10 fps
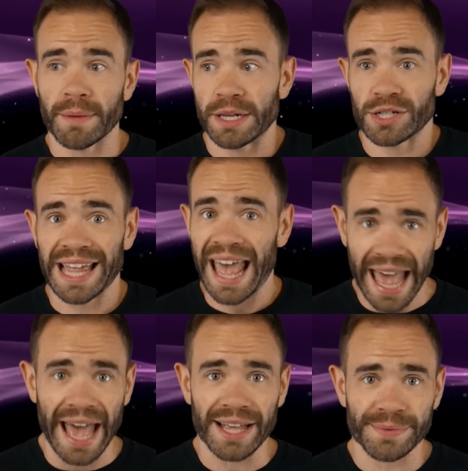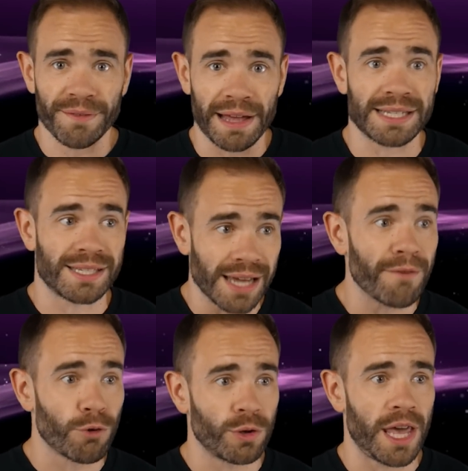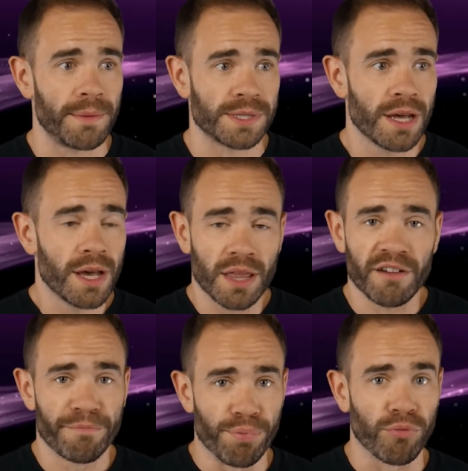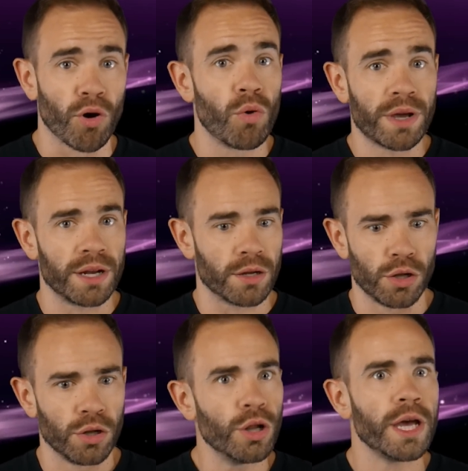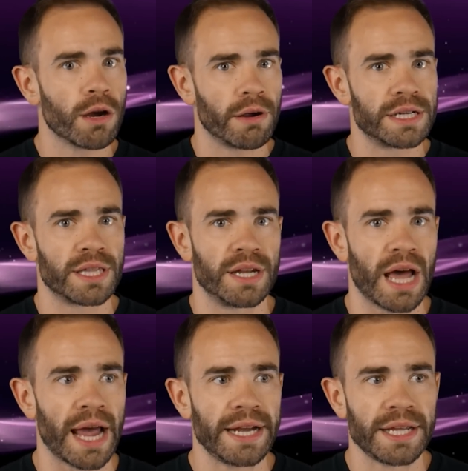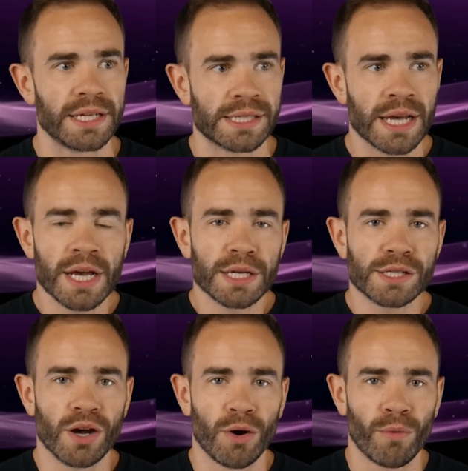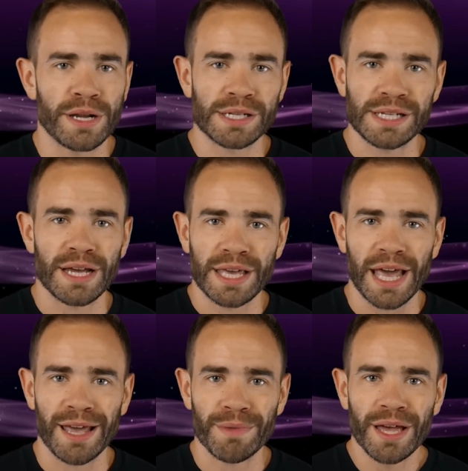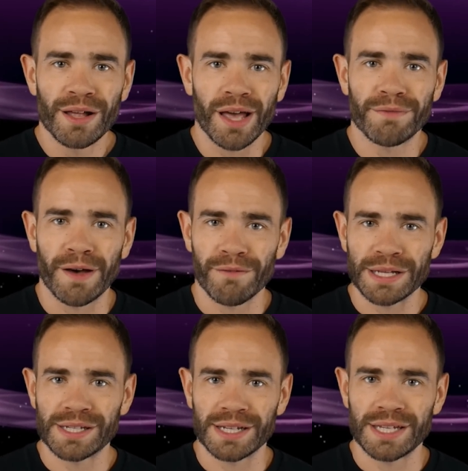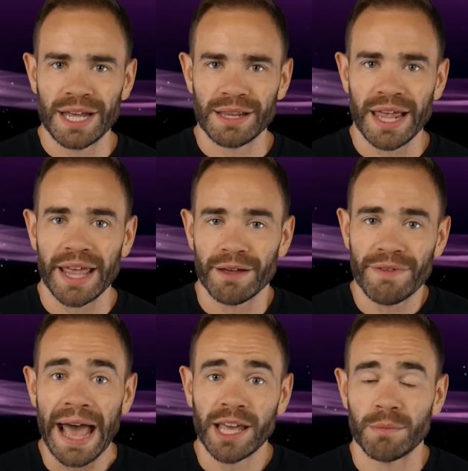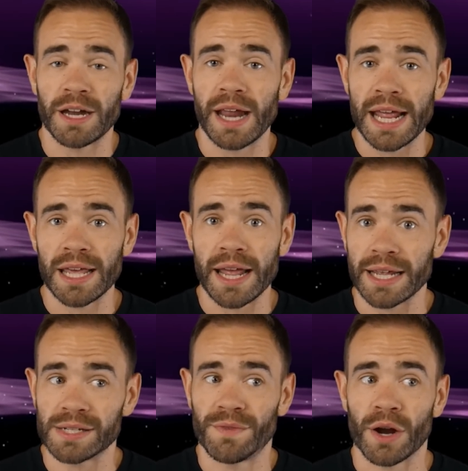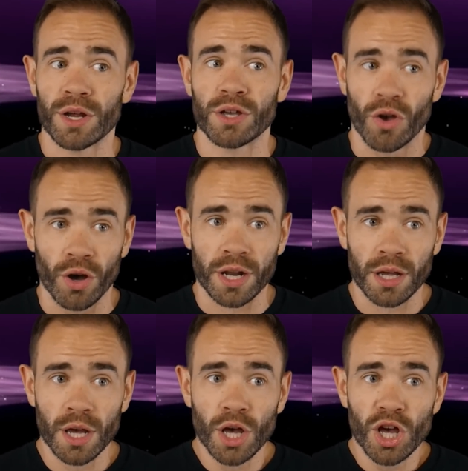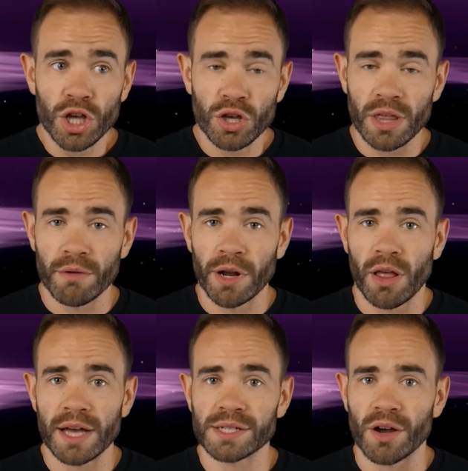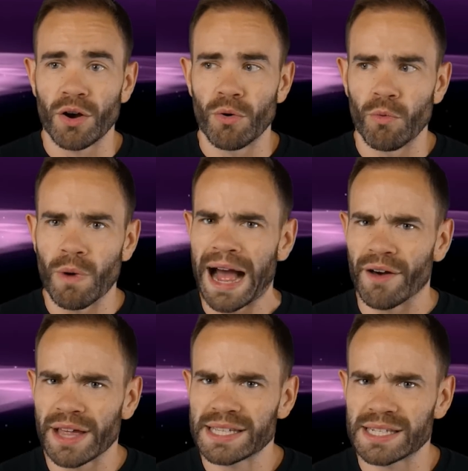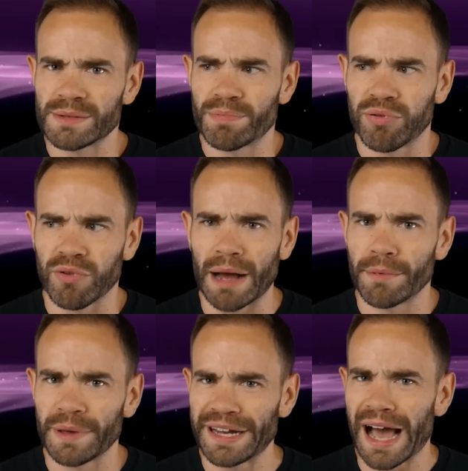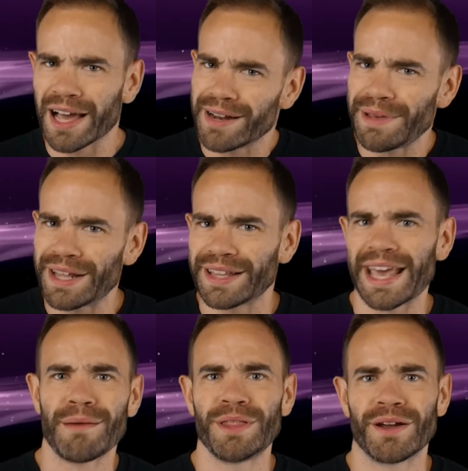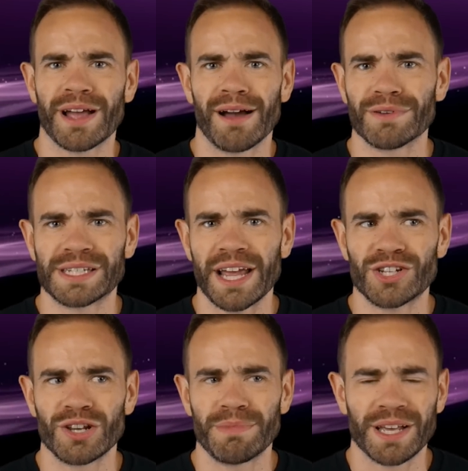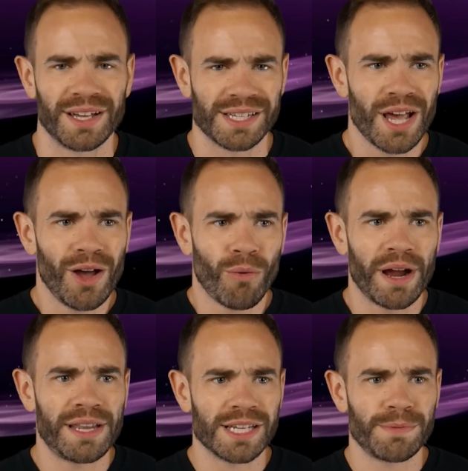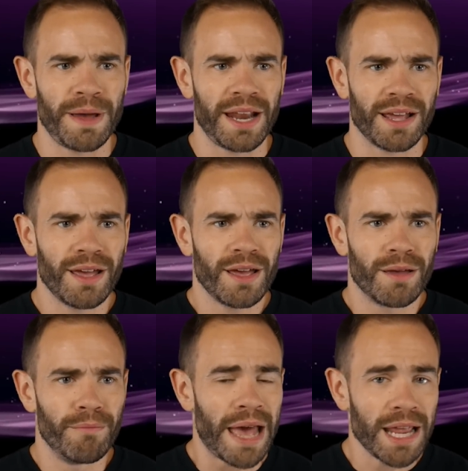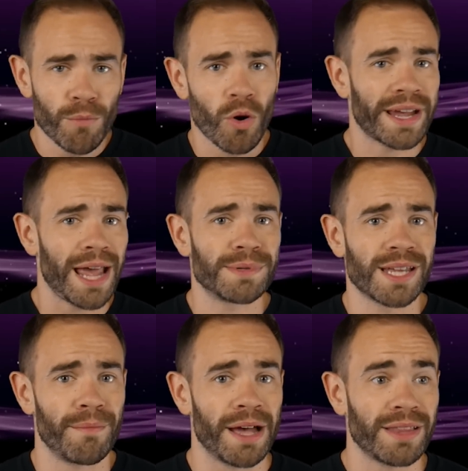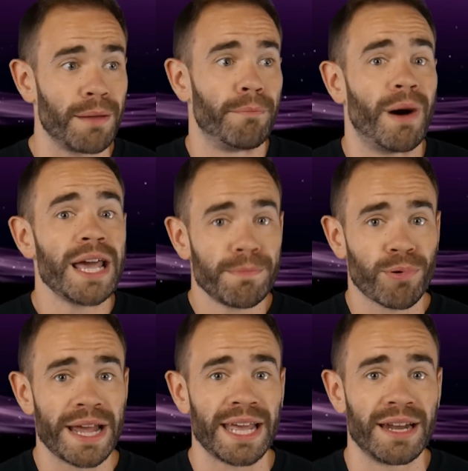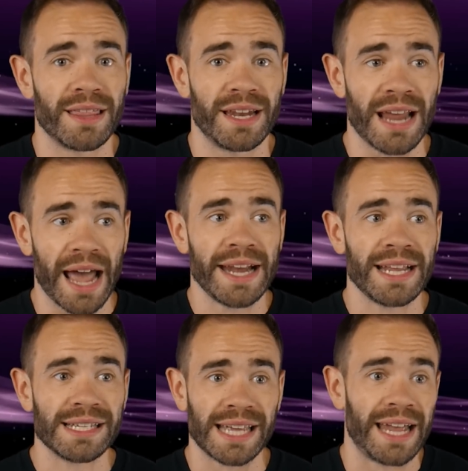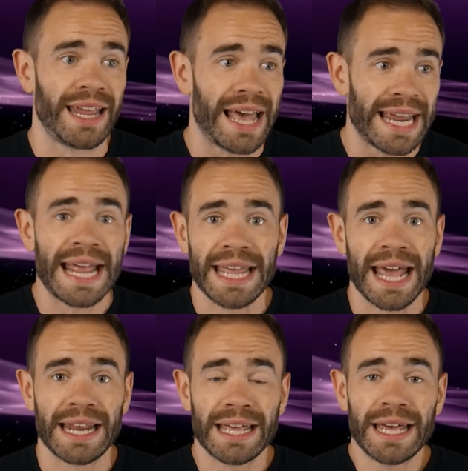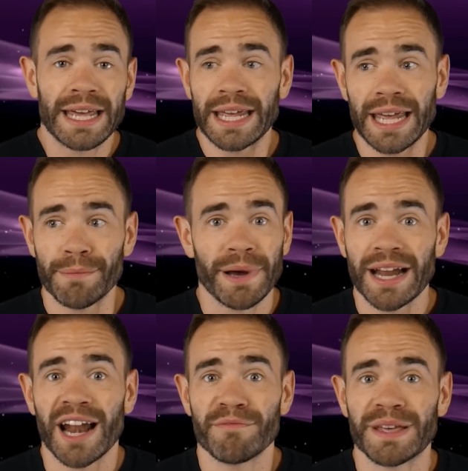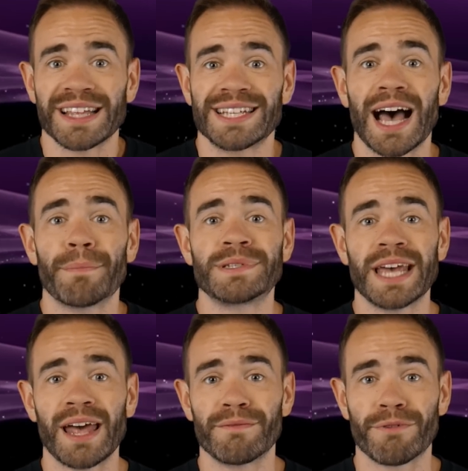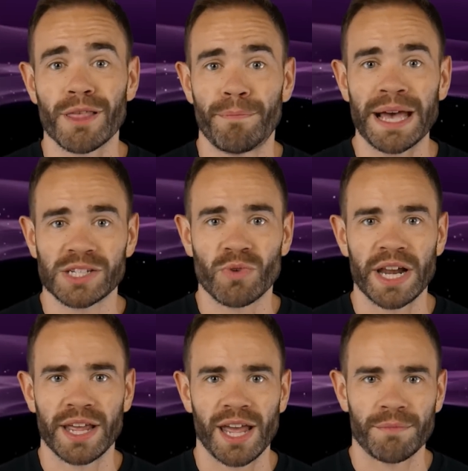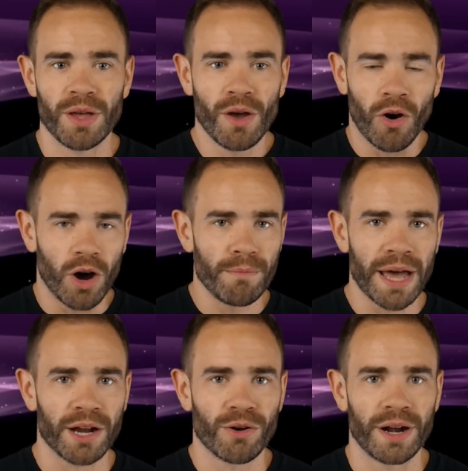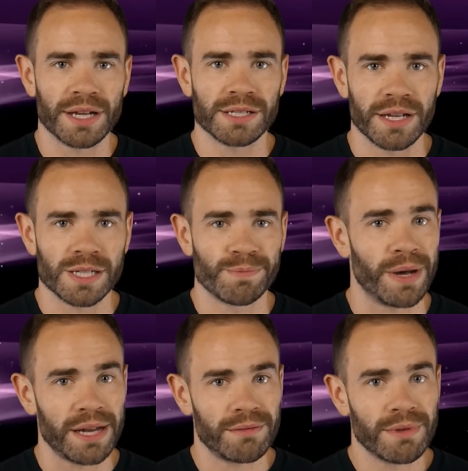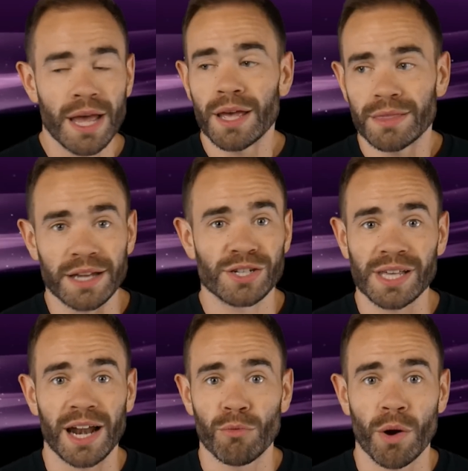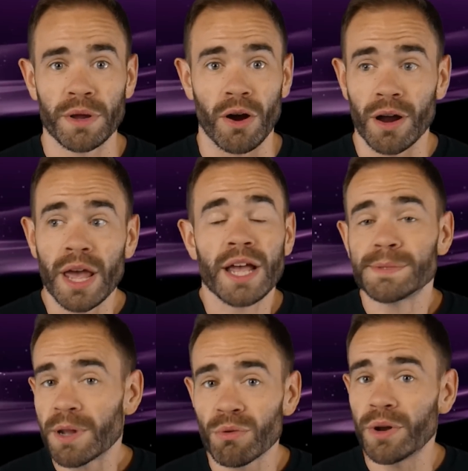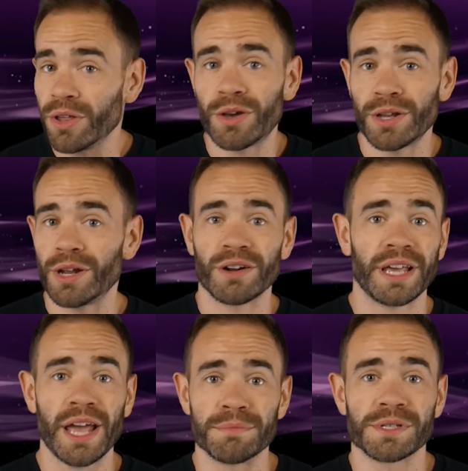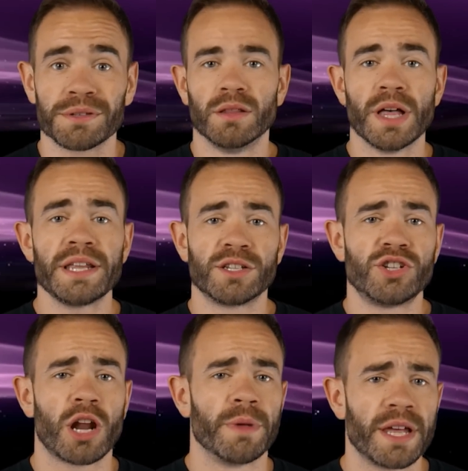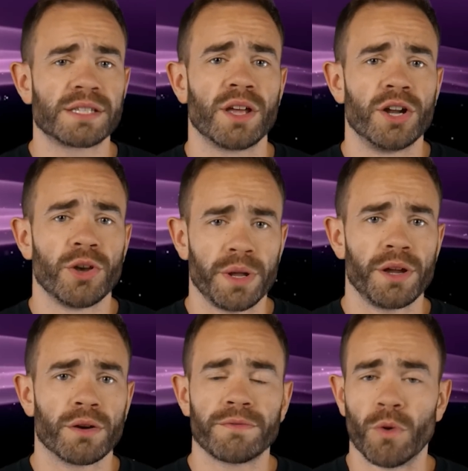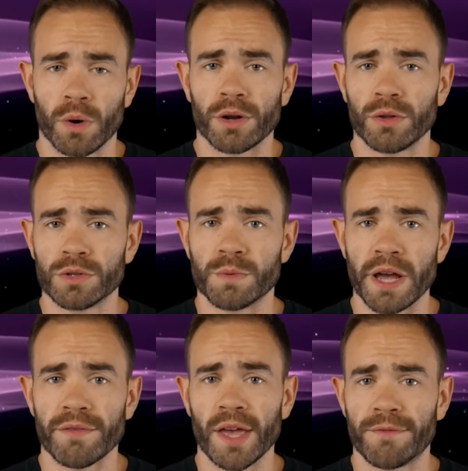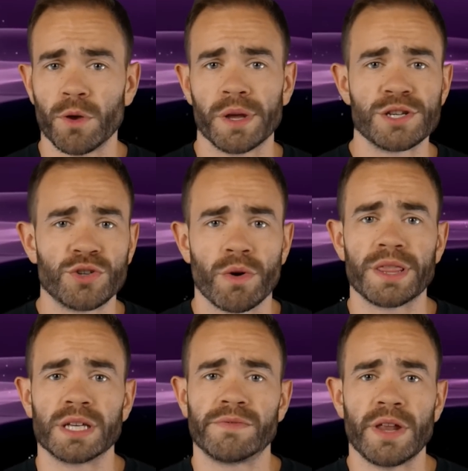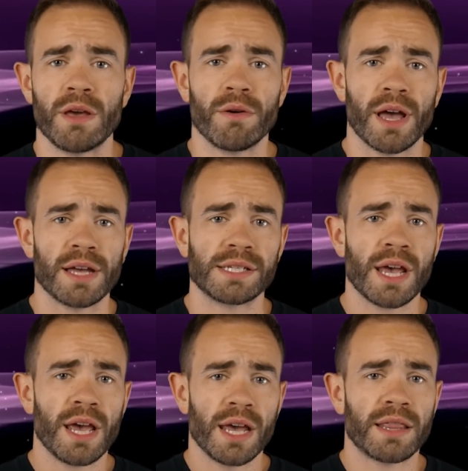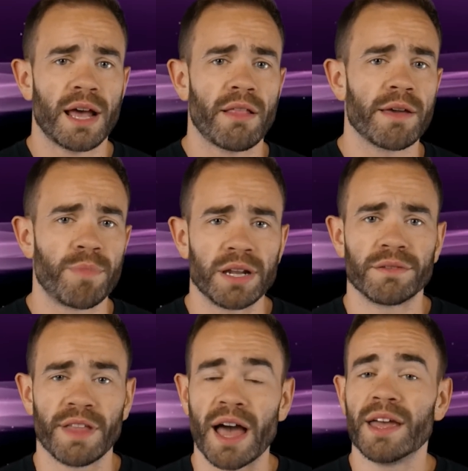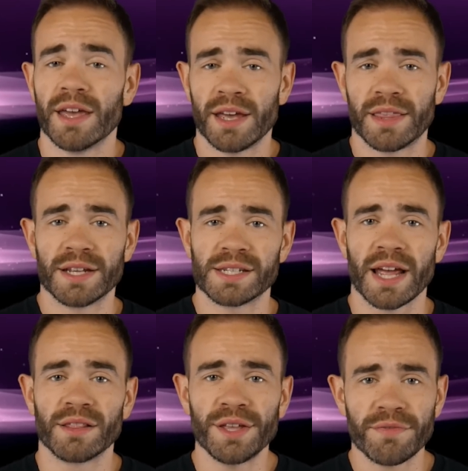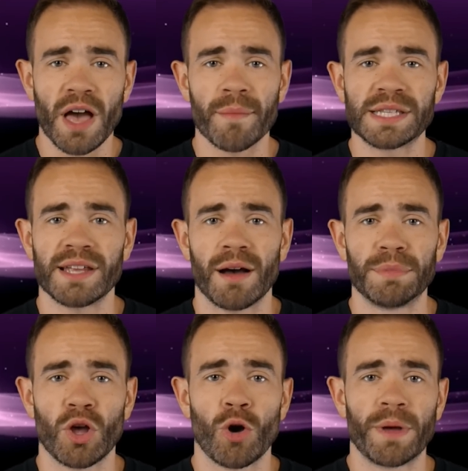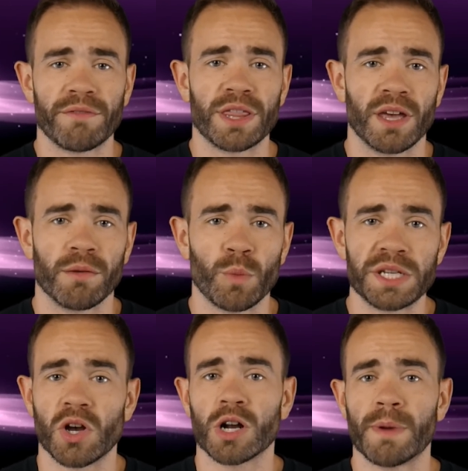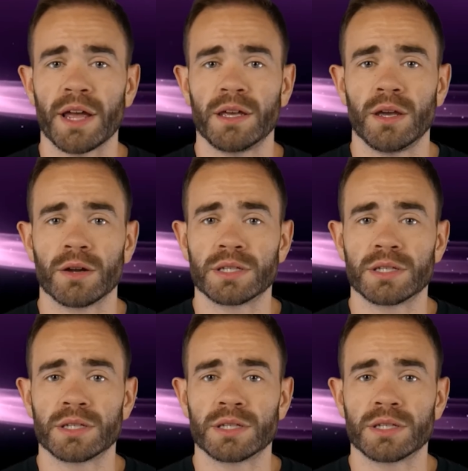I mean, it just has. We've had several games that have broken clear into the 90s. So when you see a game like Final Fantasy 16 that in a vacuum at an 88 is very good, you then realize, oh, wow, that's probably not going to be in the game of the year conversation because we're anticipating many more games to come out that might break into the 90s. And at 88, it might not even be the top 10 for the best rated game on Metacritic's list, but that's just kind of where we are. It's been a really good year in games. And ladies and gentlemen, that's going to do it here for Newswave. If you enjoyed this video, guys, hit that like button. If not, hit the dislike. Leave comments down below about everything we talked about here.